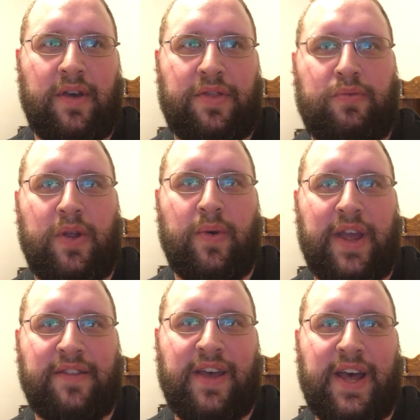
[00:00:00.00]

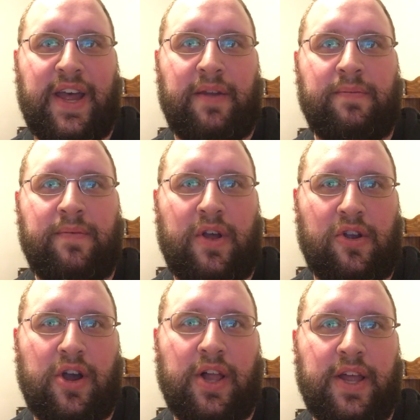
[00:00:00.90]
three-way tie, we'll
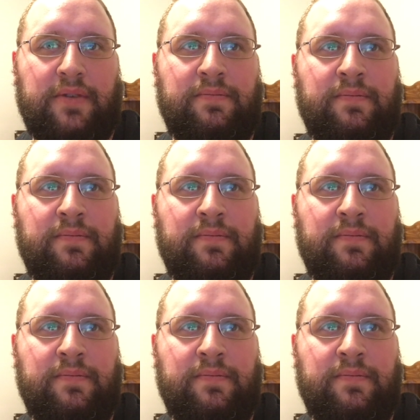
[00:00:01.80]
call it,